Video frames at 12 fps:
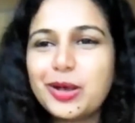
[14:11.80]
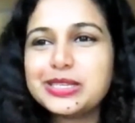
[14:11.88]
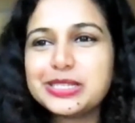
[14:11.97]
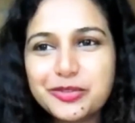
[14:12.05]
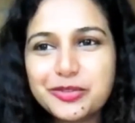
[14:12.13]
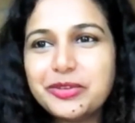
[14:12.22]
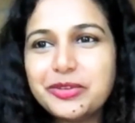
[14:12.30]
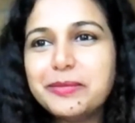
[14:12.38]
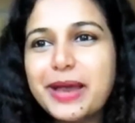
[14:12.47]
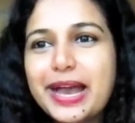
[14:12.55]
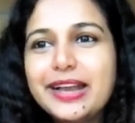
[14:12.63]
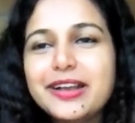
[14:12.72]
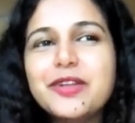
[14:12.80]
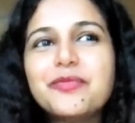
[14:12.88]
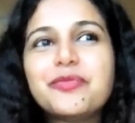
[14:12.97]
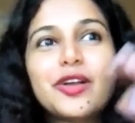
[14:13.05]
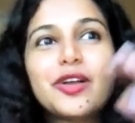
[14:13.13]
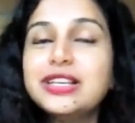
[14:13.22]
positive feedback.
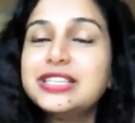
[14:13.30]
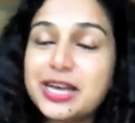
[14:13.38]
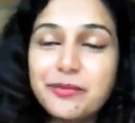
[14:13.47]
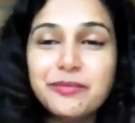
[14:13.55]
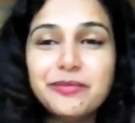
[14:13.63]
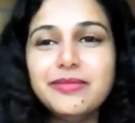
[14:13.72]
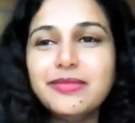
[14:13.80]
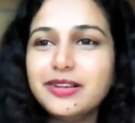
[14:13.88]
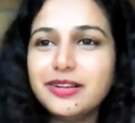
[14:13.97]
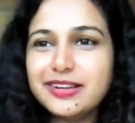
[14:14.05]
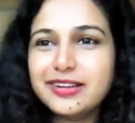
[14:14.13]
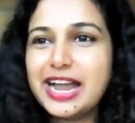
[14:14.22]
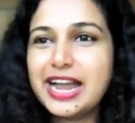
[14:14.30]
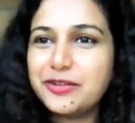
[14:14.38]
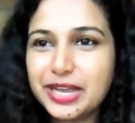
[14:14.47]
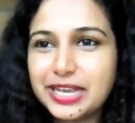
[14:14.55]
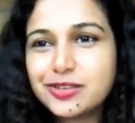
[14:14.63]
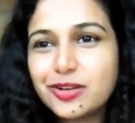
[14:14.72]
We got some
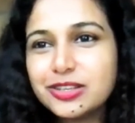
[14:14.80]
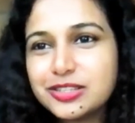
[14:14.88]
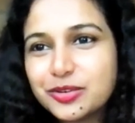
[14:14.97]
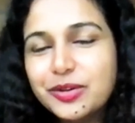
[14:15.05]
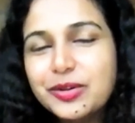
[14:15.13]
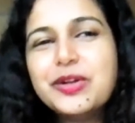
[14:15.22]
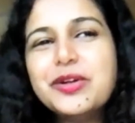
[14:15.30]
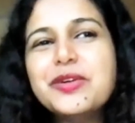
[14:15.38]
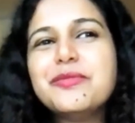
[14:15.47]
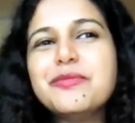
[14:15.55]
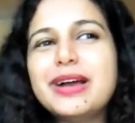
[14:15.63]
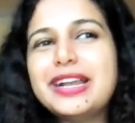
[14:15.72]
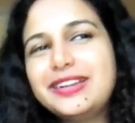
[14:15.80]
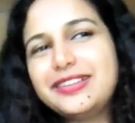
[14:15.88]
advice also, but